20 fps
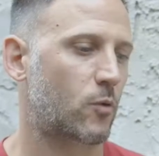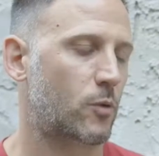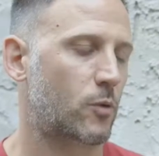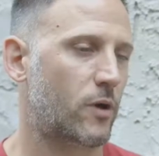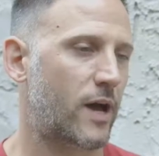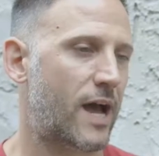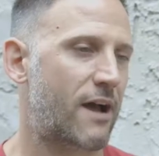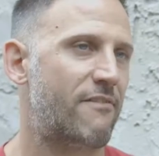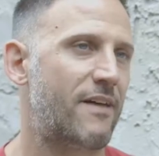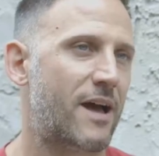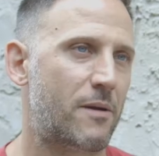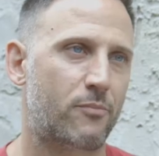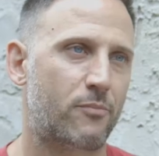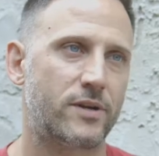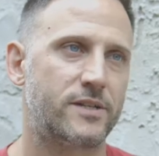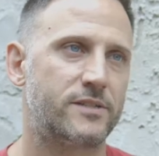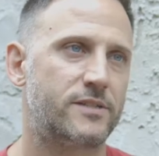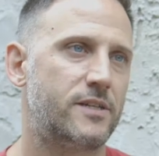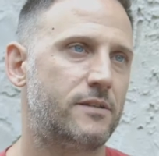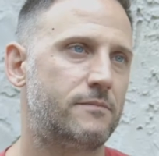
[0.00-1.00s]
We will have that
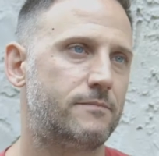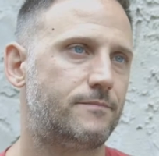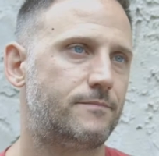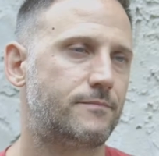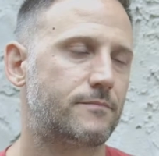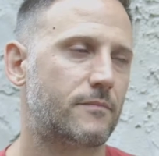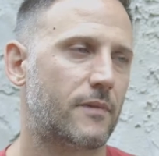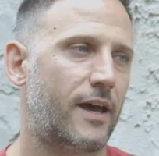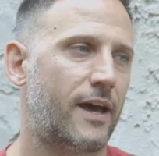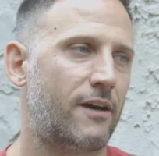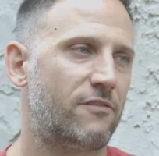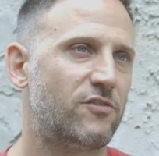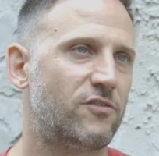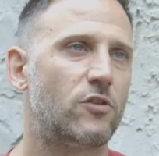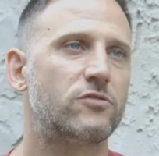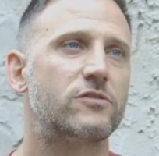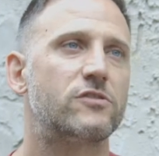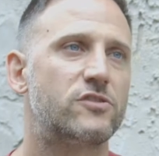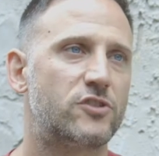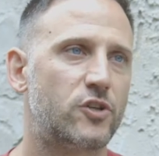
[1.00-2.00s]
printed at
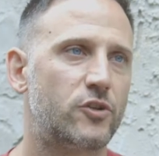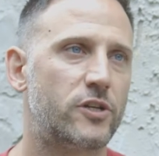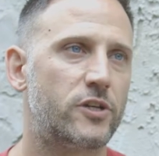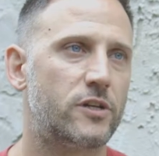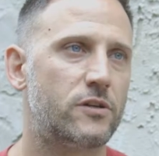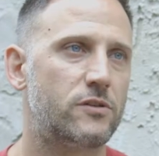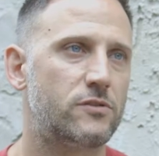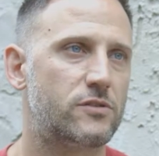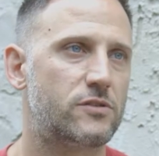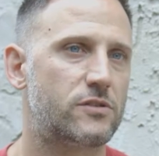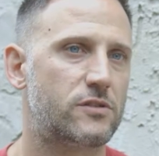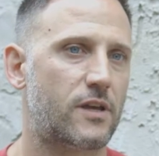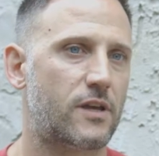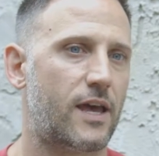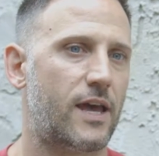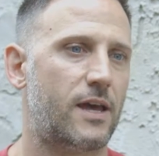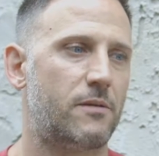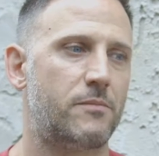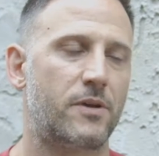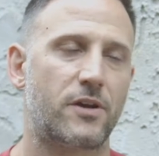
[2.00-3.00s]
Volta Studios
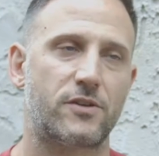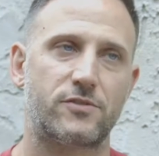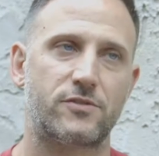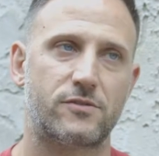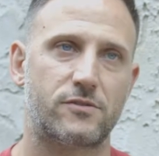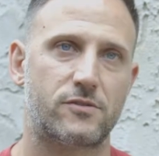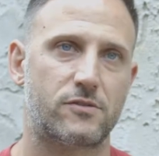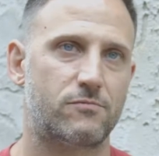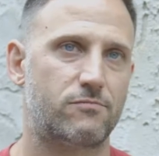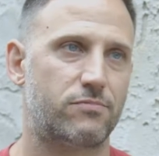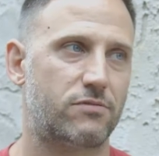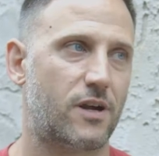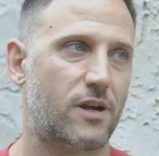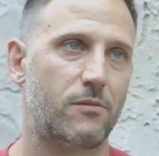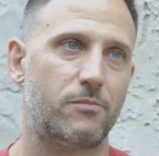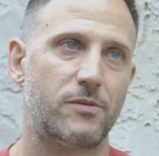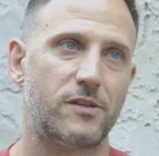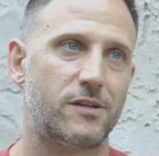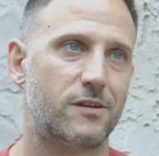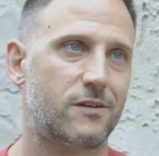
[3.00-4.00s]
and mix
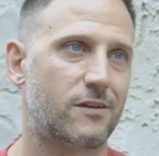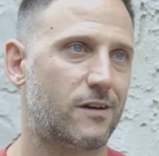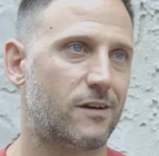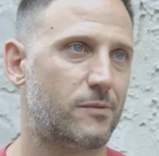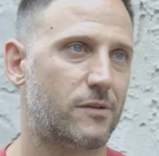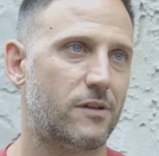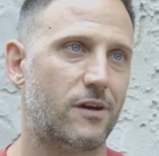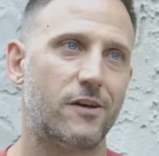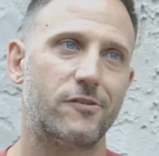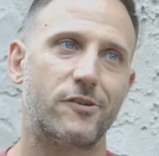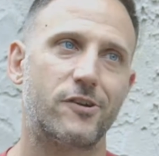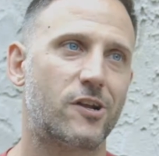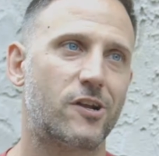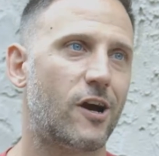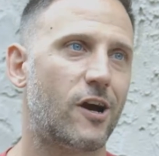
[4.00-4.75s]
probably a couple hundred